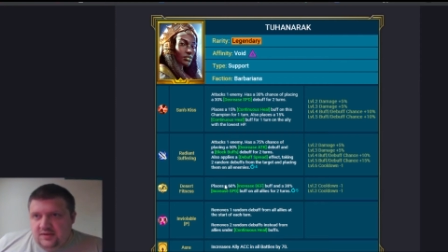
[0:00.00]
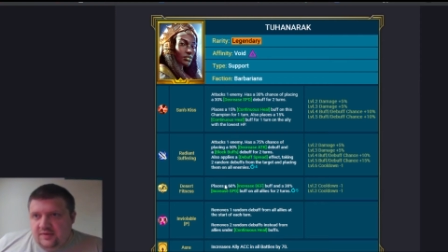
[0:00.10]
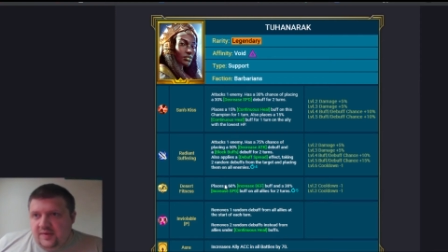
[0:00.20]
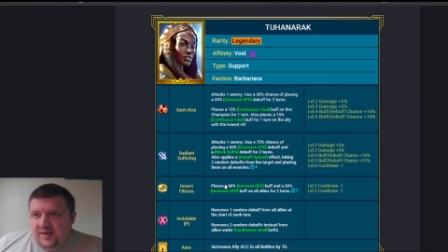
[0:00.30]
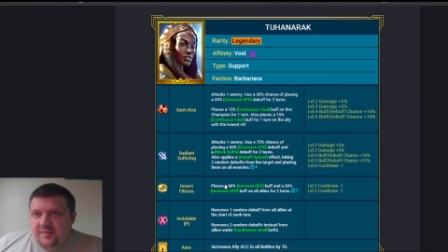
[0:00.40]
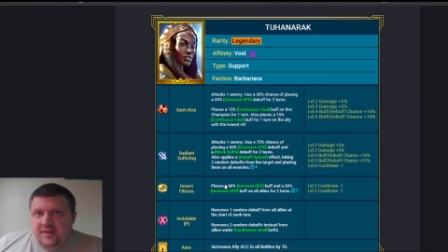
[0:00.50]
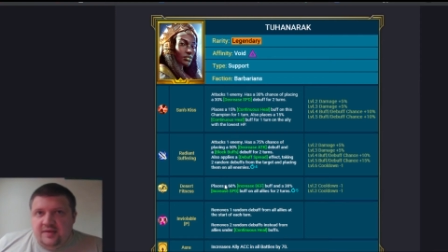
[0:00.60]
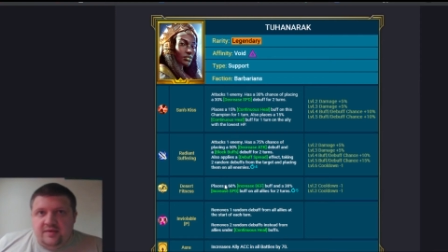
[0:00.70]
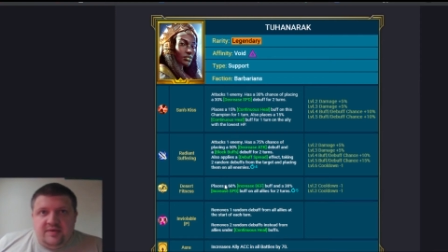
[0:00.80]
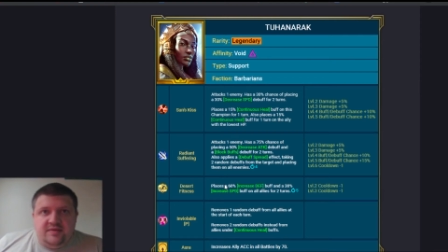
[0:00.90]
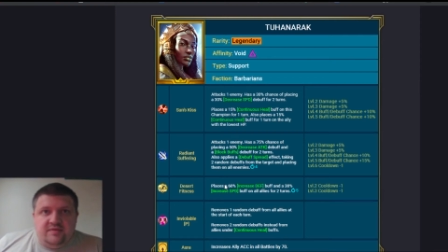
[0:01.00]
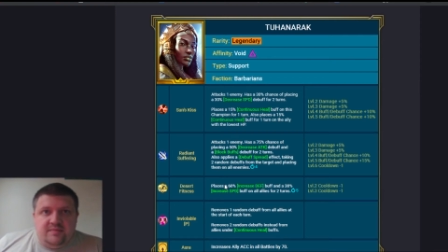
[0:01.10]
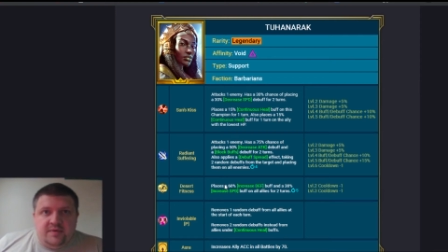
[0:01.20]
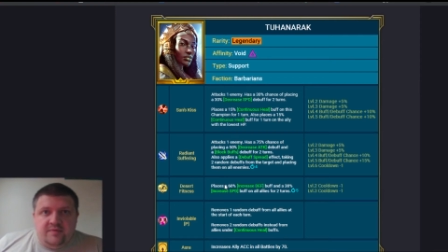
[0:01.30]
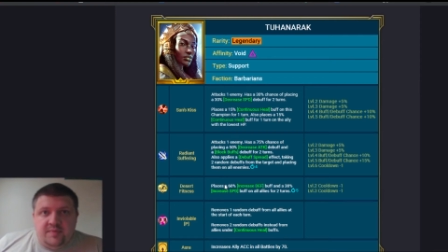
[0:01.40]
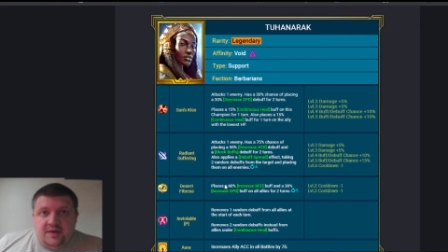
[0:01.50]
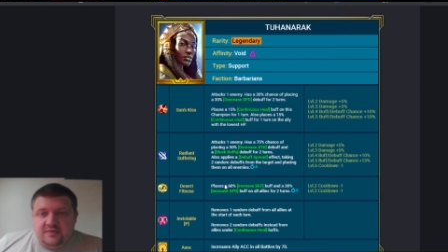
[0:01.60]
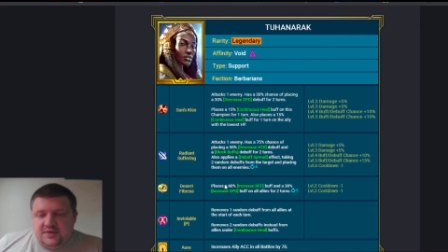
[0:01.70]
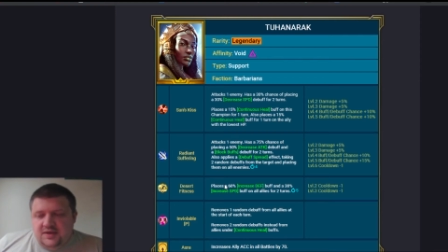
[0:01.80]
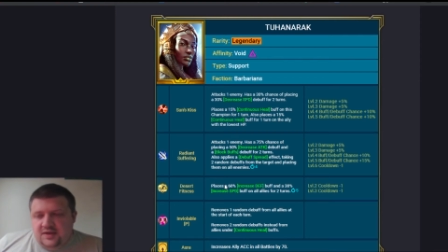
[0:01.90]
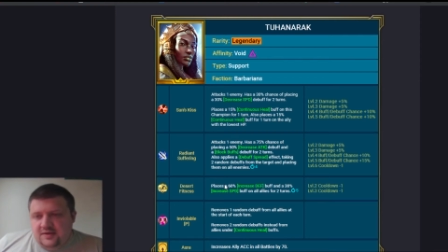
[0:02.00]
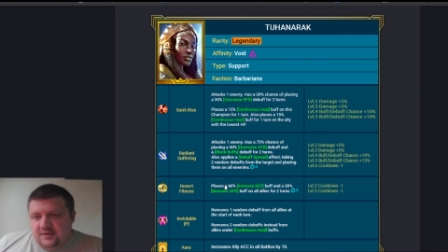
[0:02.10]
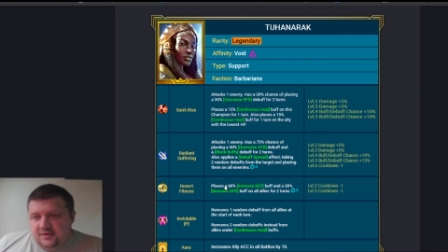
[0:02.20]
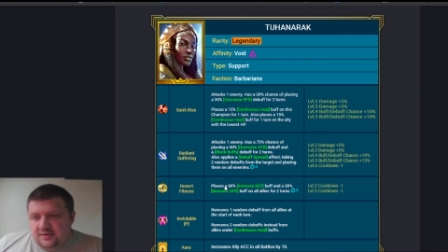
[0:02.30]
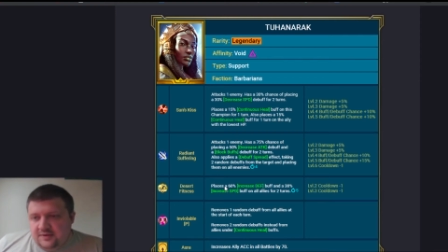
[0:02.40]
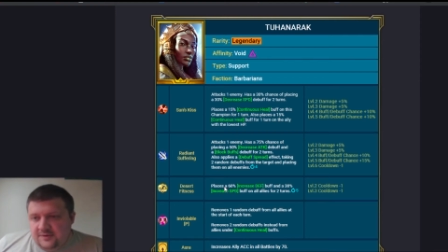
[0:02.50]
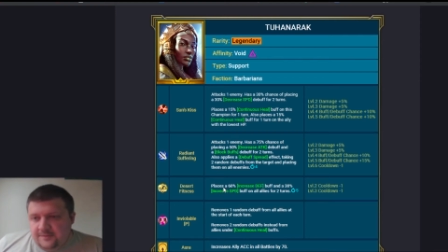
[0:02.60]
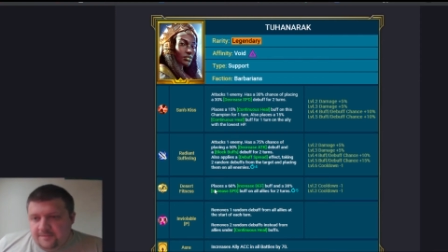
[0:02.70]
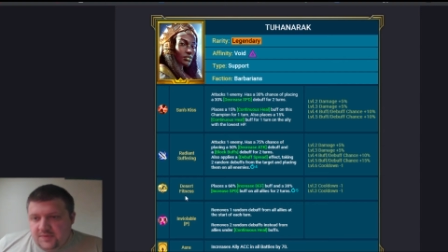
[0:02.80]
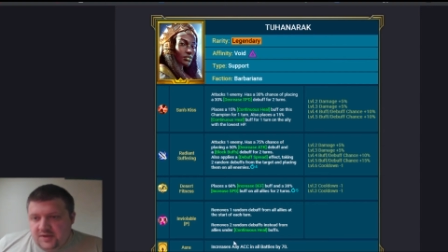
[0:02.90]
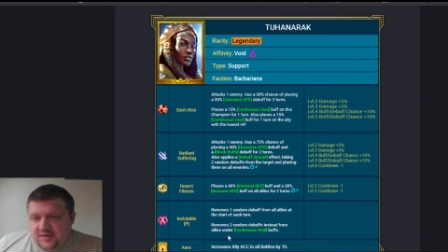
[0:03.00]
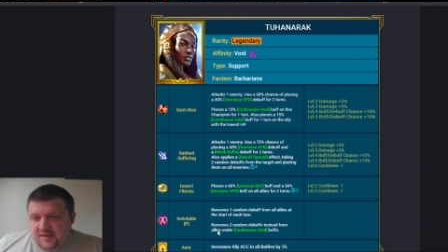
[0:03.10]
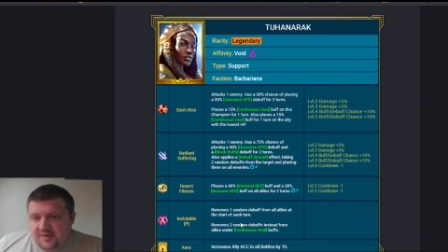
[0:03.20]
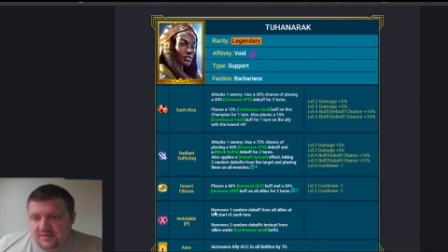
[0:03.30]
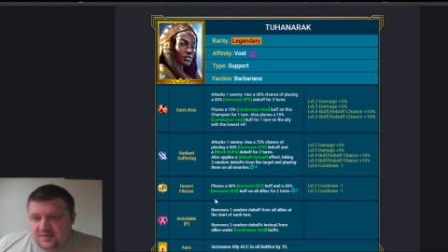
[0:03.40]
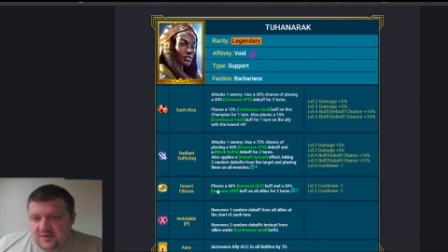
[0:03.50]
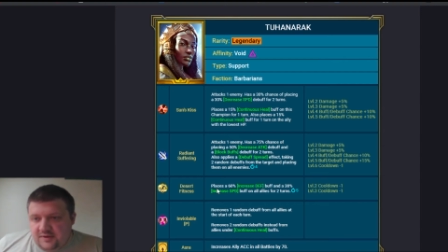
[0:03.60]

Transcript: Anywhere that you need to remove buffs again, debuffs.